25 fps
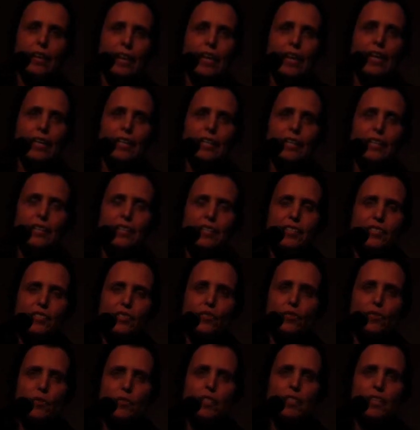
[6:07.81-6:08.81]
And at a
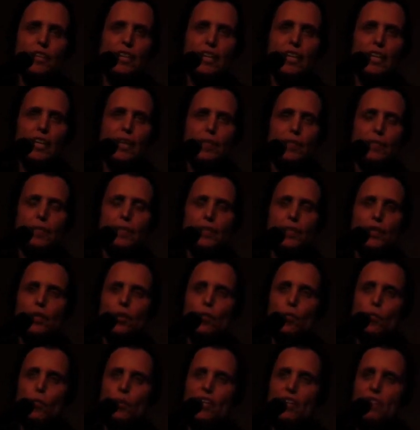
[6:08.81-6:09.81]
certain time, you
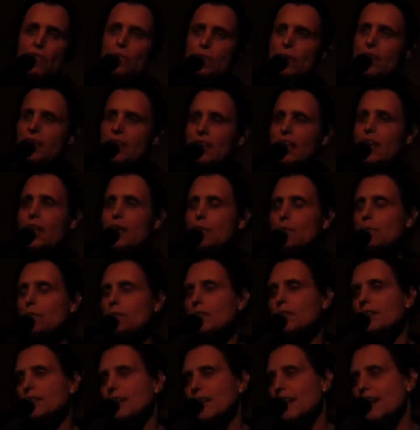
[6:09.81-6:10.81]
know, we have
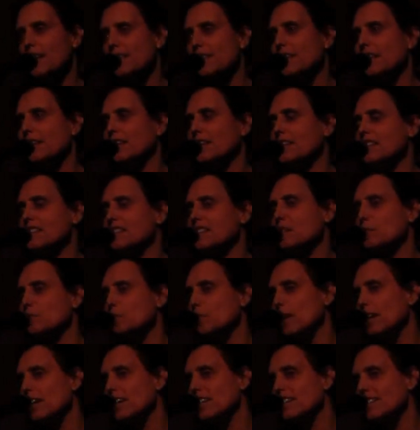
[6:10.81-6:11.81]
become, I think in some
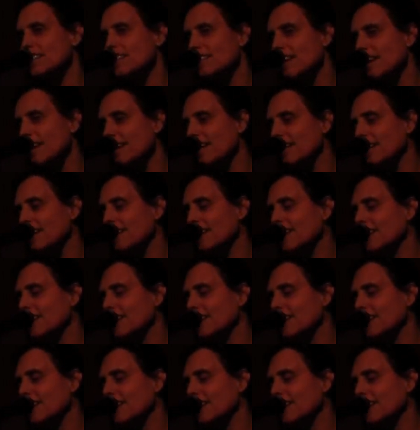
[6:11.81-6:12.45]
ways, like